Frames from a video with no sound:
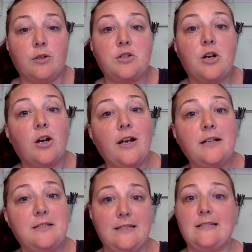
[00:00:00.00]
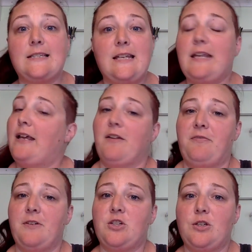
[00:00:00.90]
returning to Disney
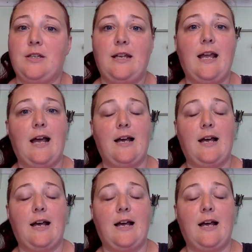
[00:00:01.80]
officially